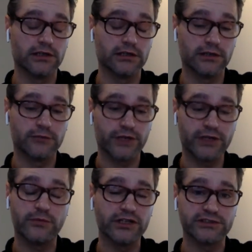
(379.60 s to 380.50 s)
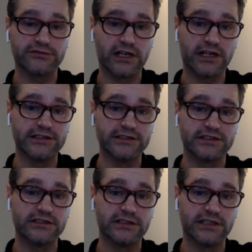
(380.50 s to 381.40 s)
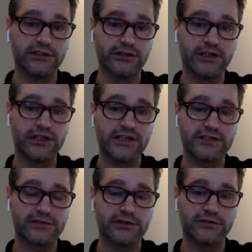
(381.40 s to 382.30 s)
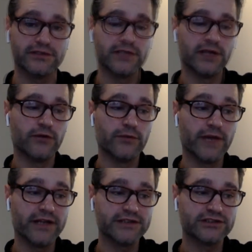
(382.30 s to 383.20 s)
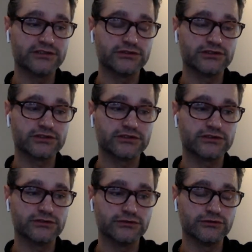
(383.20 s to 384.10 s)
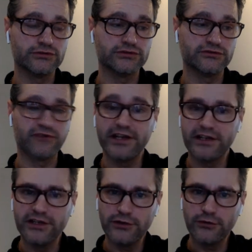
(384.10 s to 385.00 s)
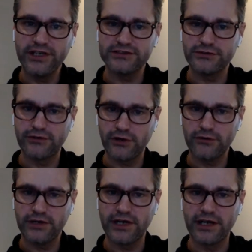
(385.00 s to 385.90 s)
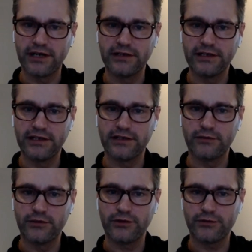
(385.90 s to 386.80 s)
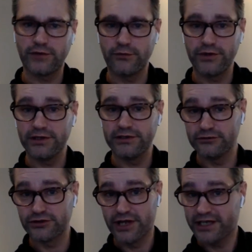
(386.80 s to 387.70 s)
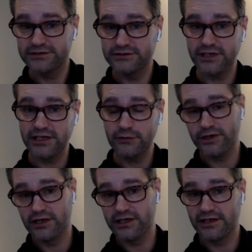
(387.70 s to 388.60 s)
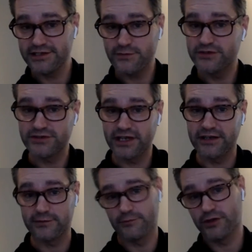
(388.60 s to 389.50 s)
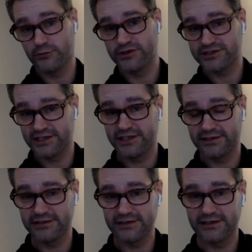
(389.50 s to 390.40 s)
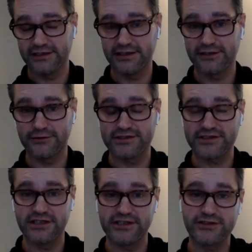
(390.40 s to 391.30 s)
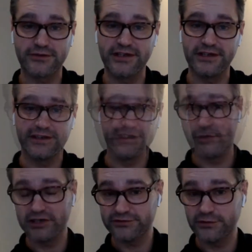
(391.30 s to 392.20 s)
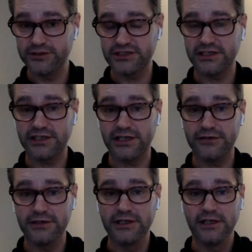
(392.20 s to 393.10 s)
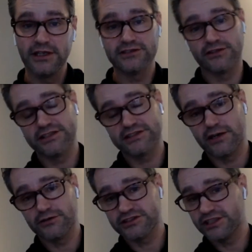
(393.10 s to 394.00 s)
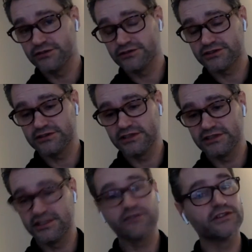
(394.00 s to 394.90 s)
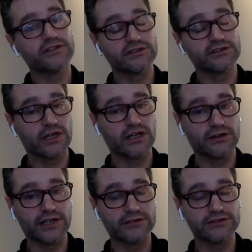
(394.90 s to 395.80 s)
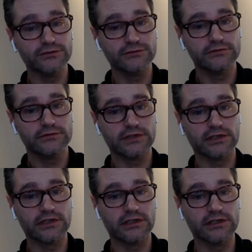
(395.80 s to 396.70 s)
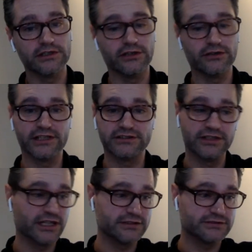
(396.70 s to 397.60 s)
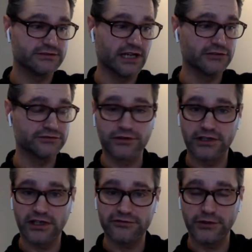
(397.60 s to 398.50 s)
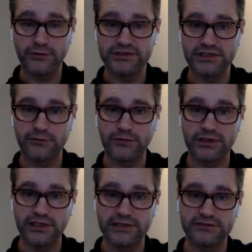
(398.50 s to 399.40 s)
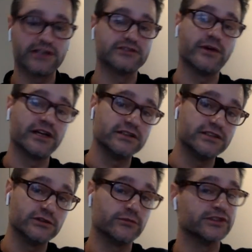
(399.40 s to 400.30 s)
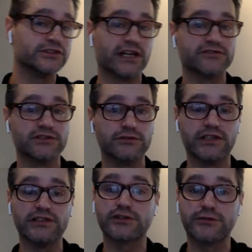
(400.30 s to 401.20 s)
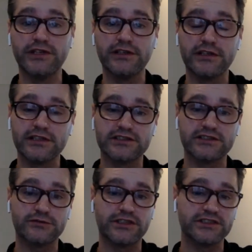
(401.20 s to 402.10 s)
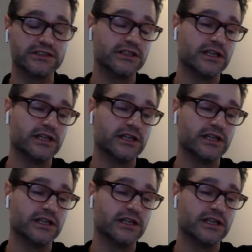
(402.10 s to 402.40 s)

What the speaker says: a pretty bunch of clients in the early days of COVID. And we managed to find a new way to grow again in a world where we don't connect together. We are not in Lisbon together, but we're sitting across a screen apart from each other now. So that's how sales is different as well now too. You don't get out for a coffee with someone and try to make a deal, but you have to do it in a screen situation.